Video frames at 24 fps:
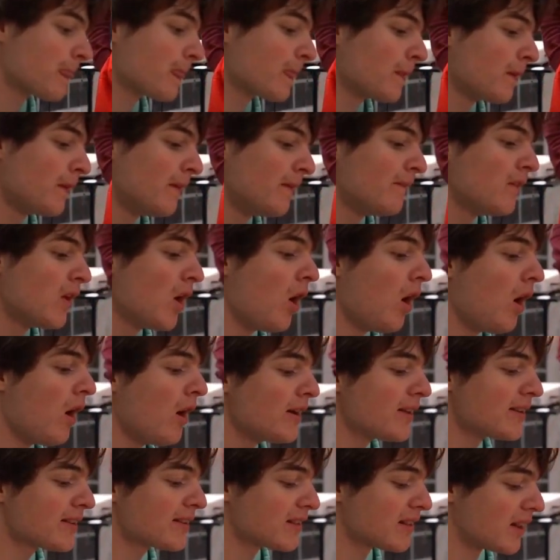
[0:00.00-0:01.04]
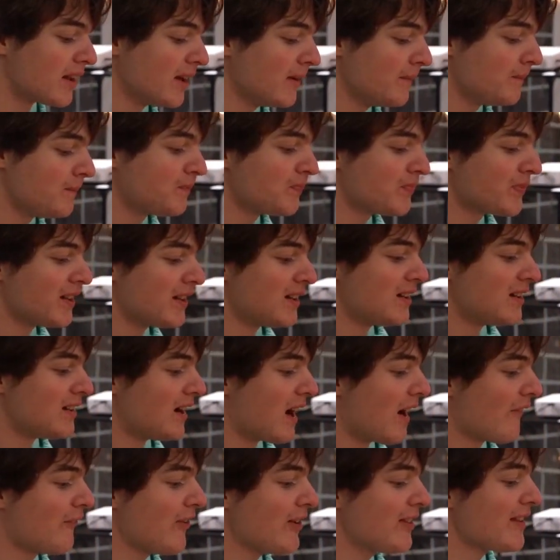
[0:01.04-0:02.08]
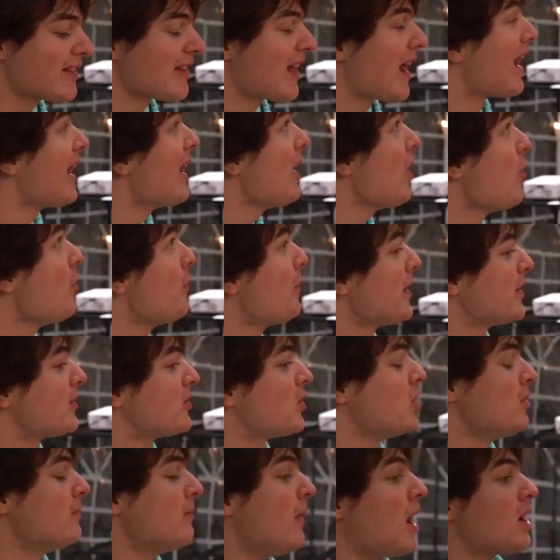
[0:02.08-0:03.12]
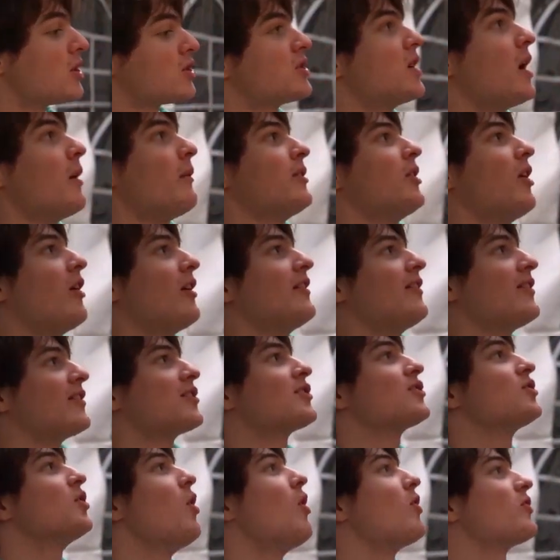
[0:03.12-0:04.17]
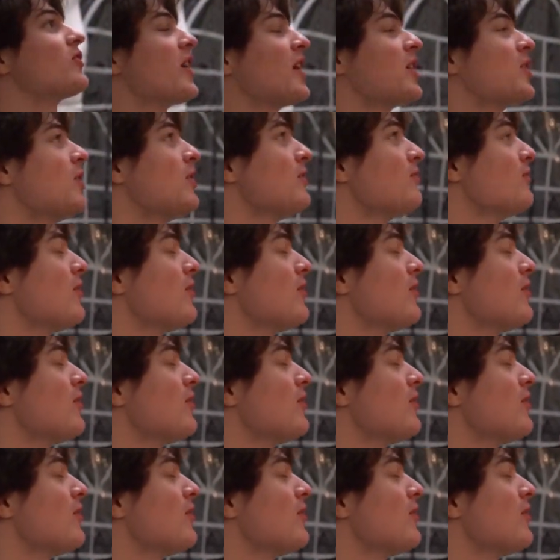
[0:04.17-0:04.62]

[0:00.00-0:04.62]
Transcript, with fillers: minivan, by the way. Honestly, okay, oh, I think there's a little bit too much going on in the sauce. I couldn't.